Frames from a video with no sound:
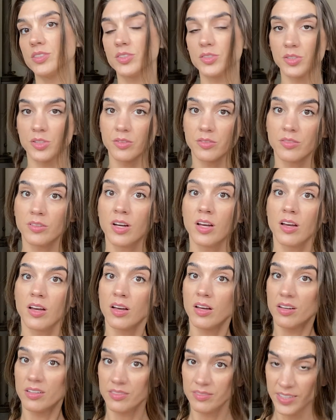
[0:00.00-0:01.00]
through
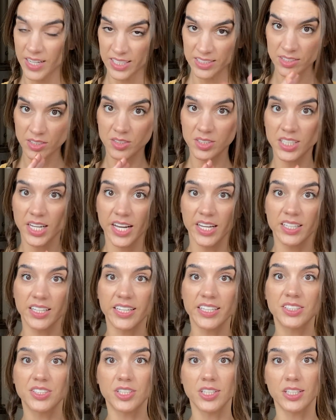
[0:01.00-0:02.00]

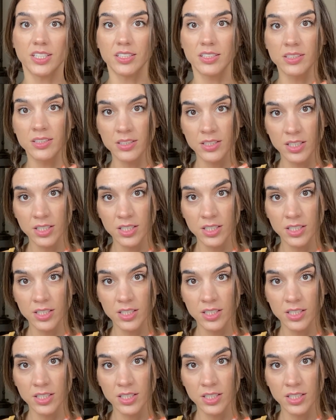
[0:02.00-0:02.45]
vasodilation.